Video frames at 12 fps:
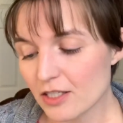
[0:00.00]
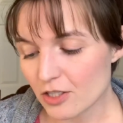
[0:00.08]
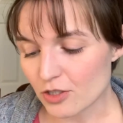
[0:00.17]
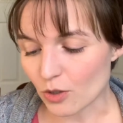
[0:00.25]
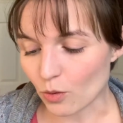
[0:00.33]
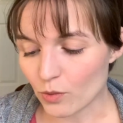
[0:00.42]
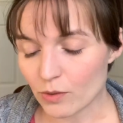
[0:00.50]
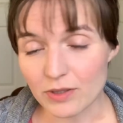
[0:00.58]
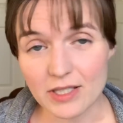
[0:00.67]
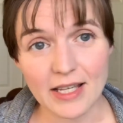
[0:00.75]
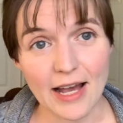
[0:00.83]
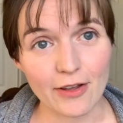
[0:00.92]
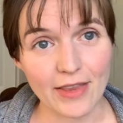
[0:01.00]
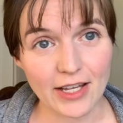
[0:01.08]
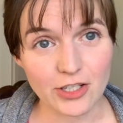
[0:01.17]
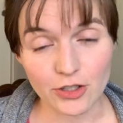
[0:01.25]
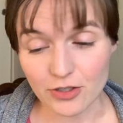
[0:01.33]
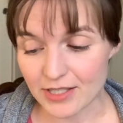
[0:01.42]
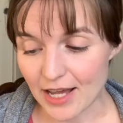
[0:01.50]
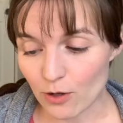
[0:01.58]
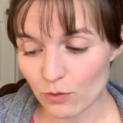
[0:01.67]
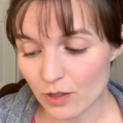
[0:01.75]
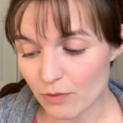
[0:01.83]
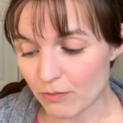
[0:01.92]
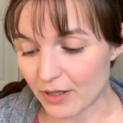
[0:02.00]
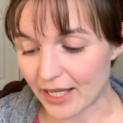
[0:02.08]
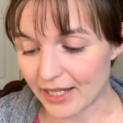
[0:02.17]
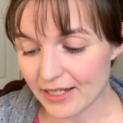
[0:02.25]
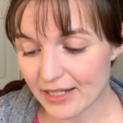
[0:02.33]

So we will see how that turns out, but